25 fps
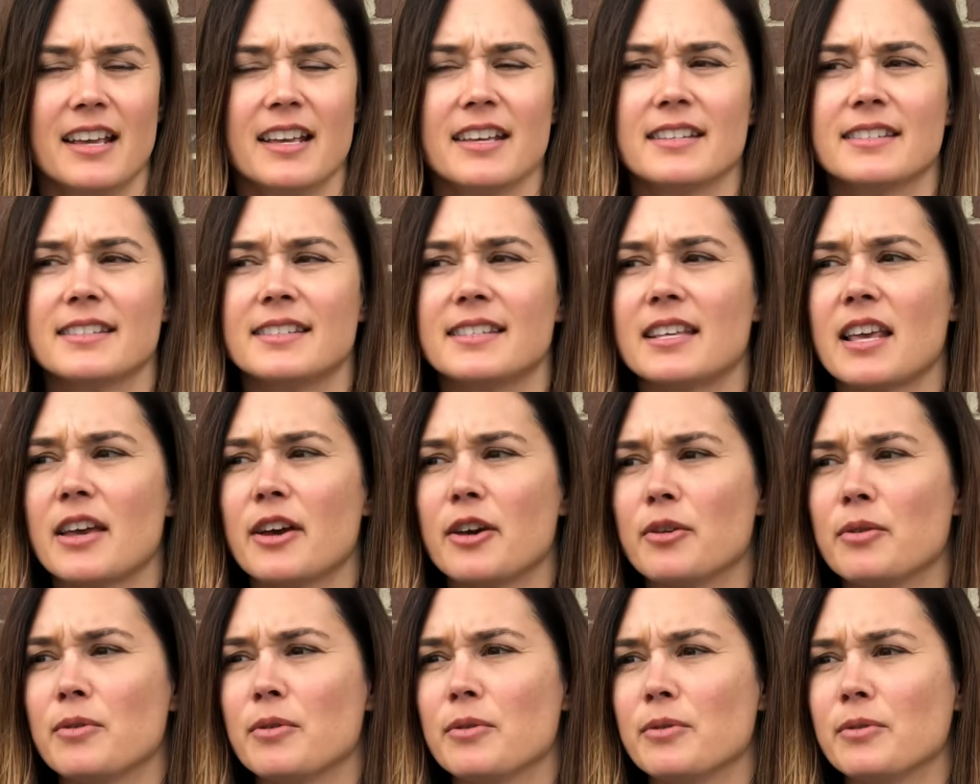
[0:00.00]

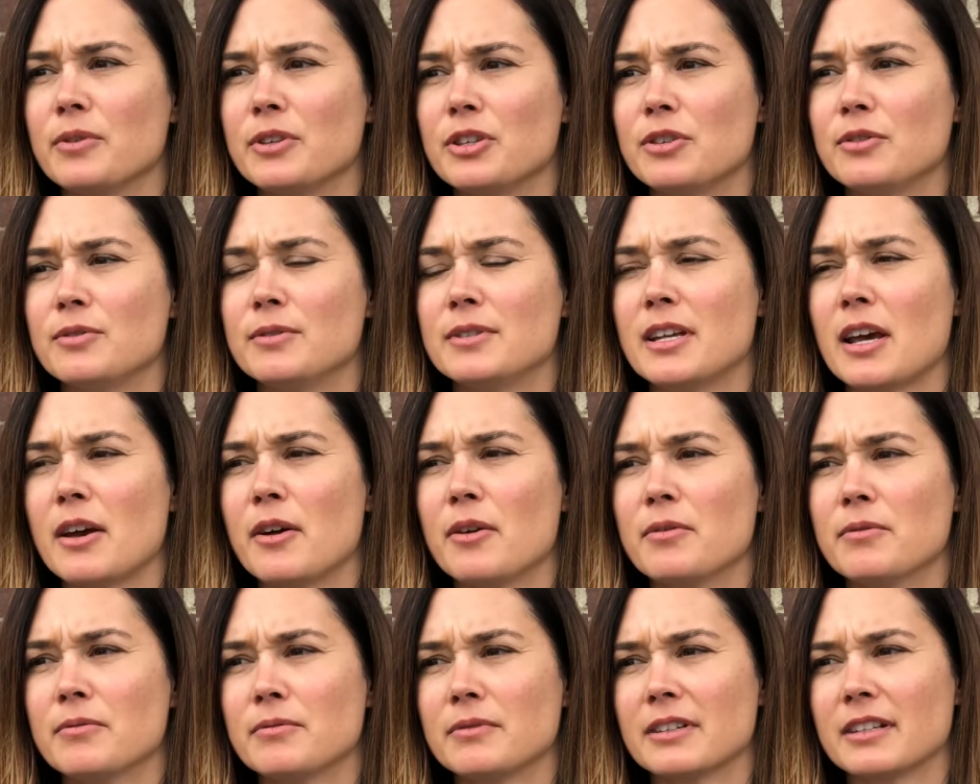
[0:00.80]
So you
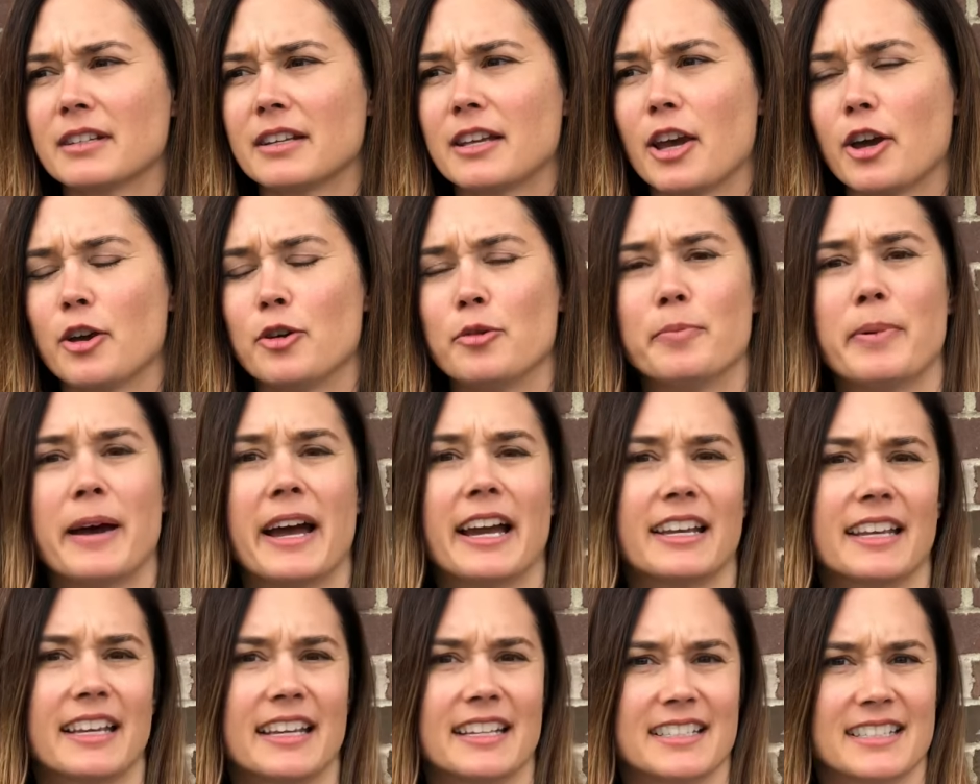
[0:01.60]
don't go
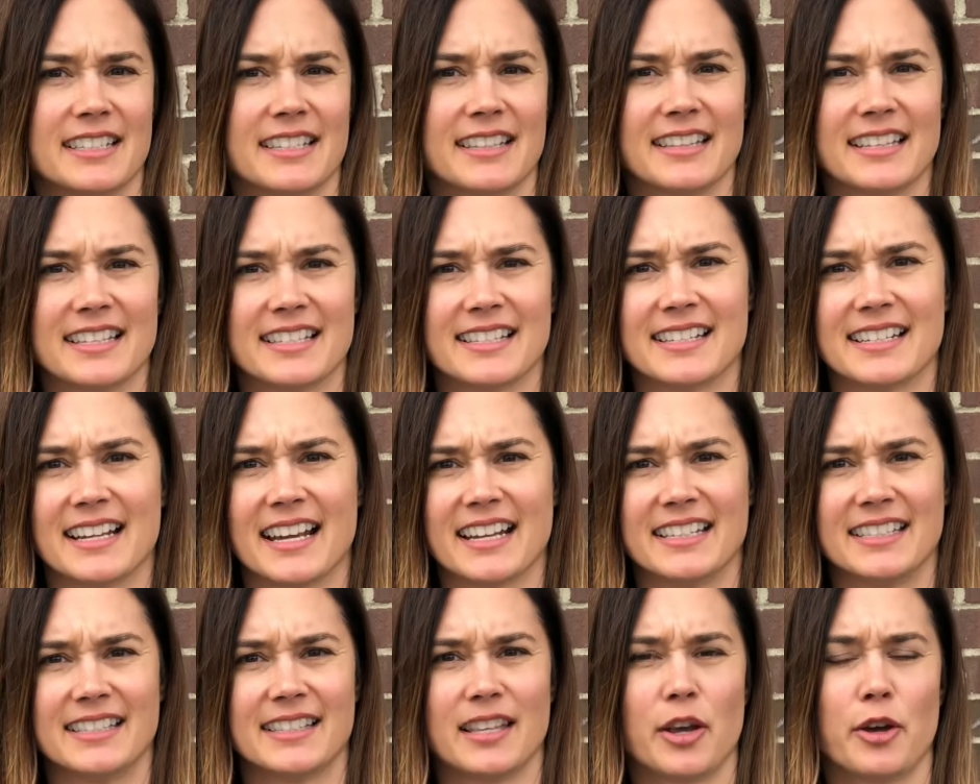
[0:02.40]
back into this
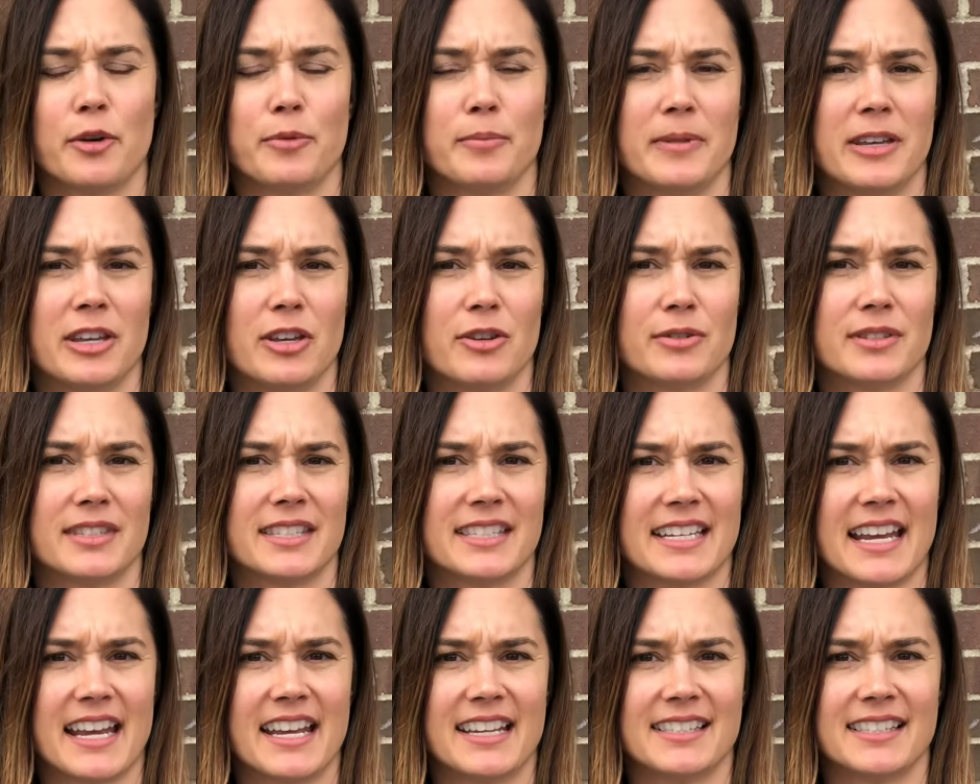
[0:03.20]
nice
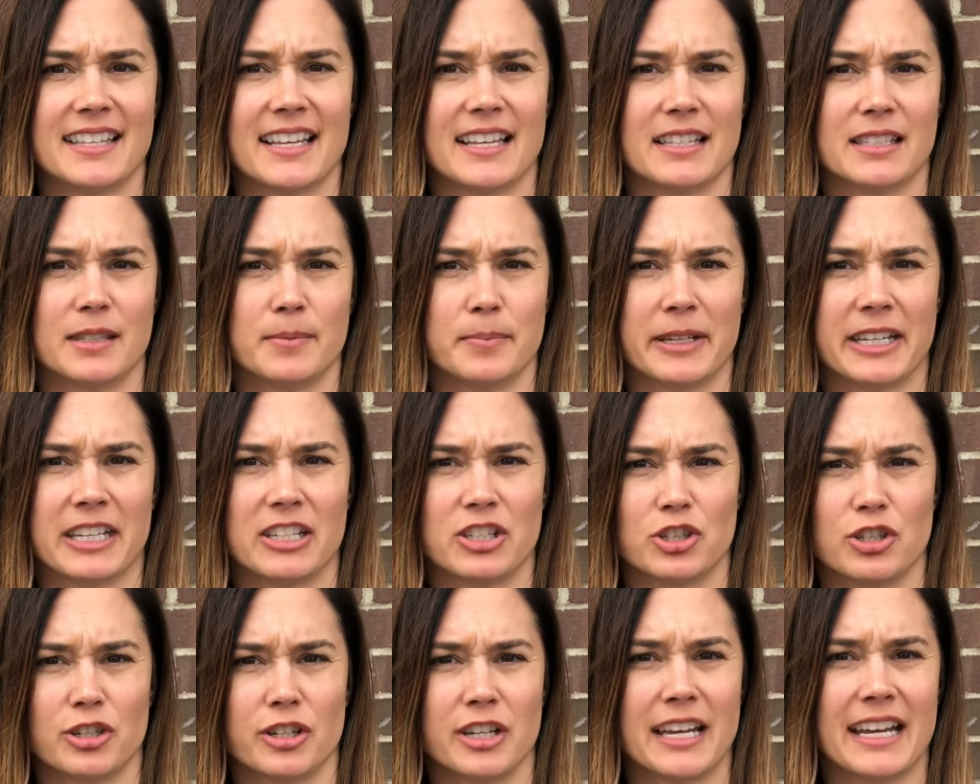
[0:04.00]
homeostasis
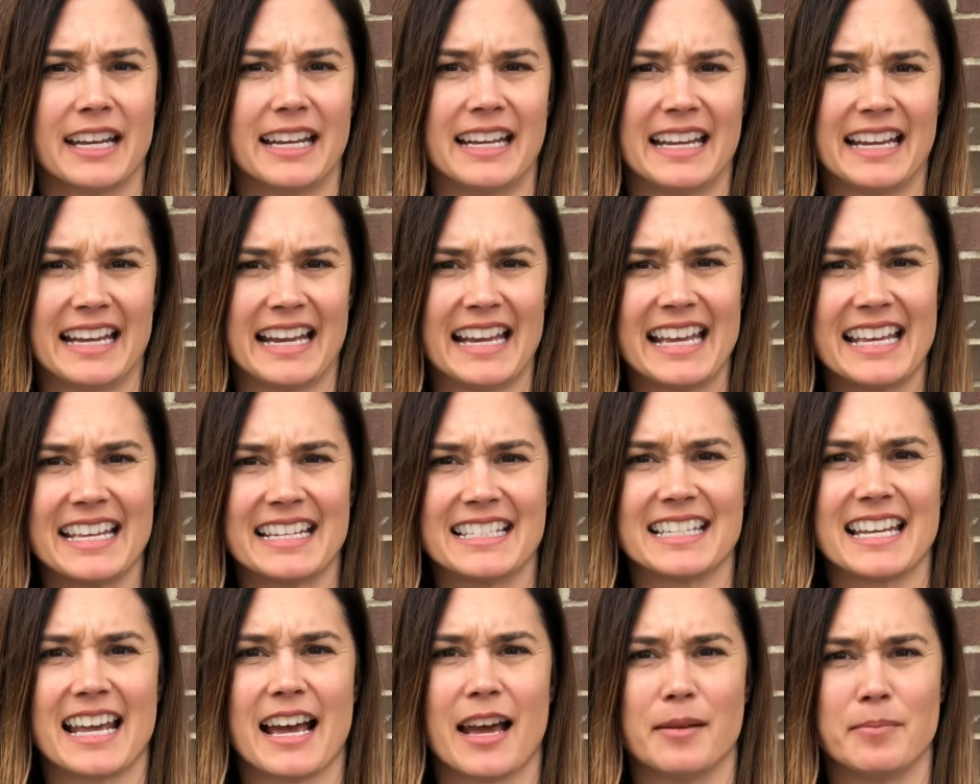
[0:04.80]
because you're getting
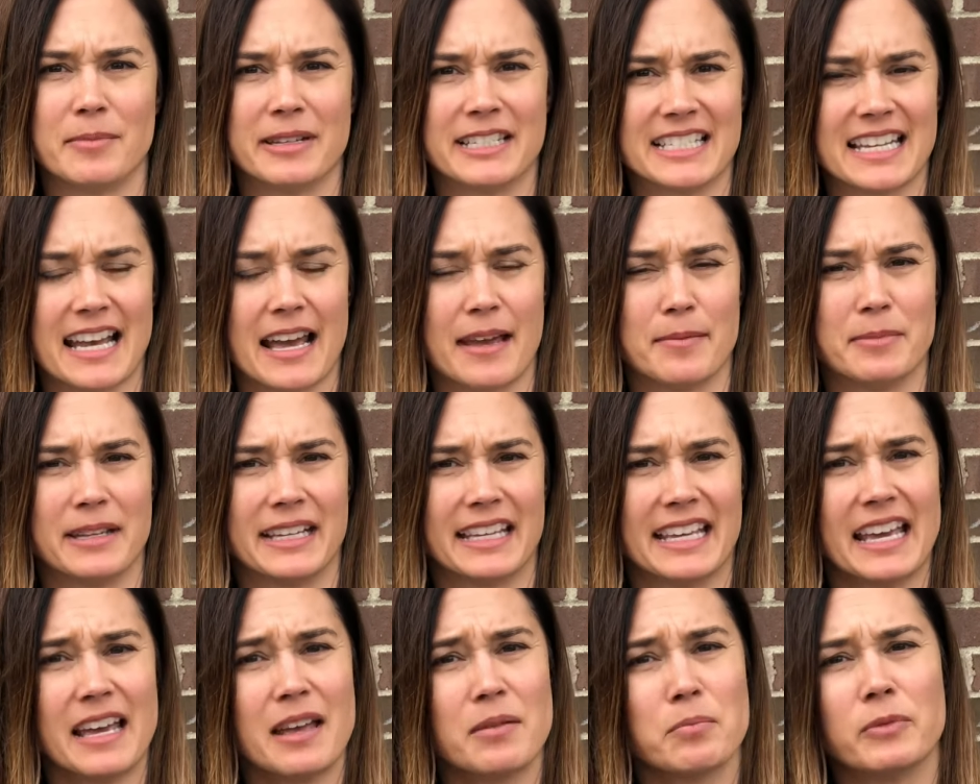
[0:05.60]
hit time and time
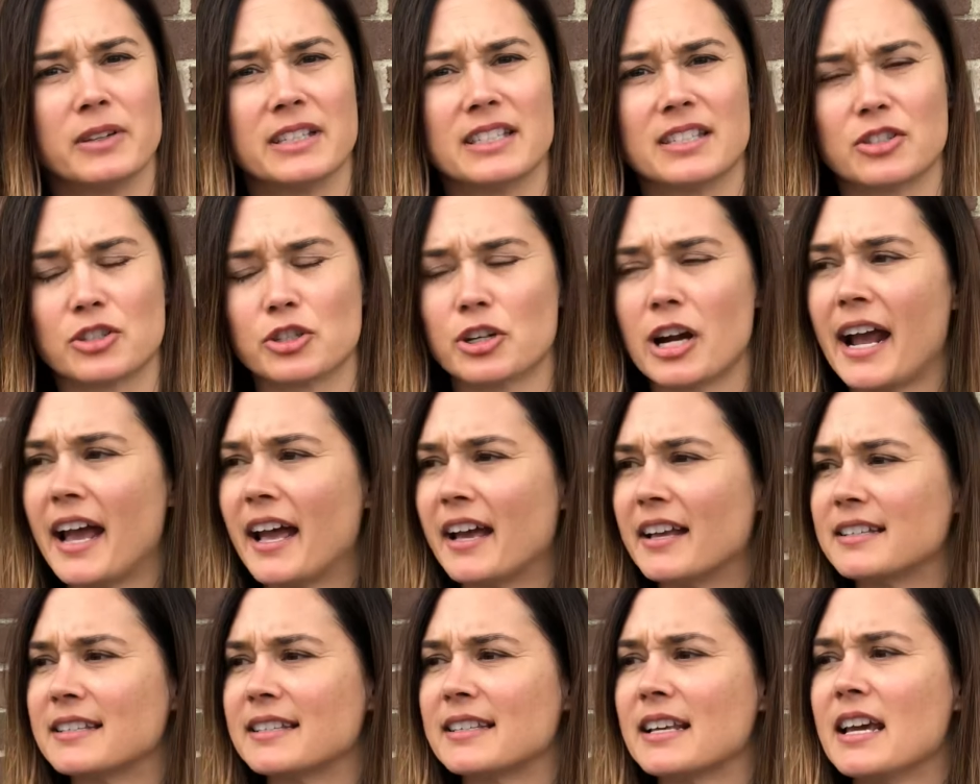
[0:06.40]
again with
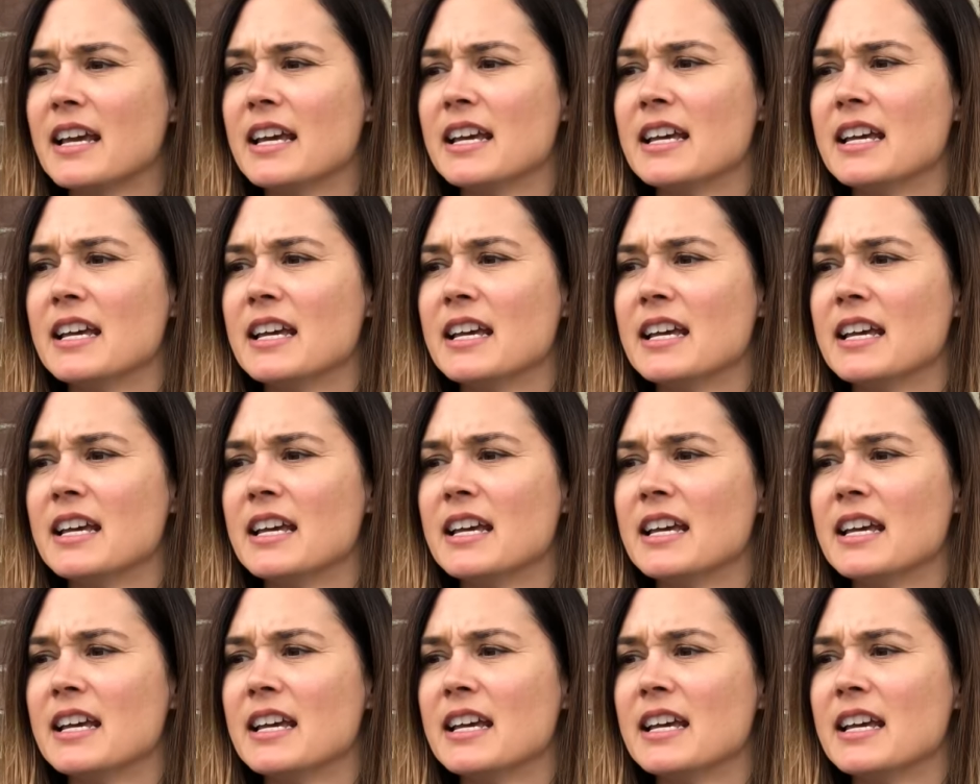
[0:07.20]
stress.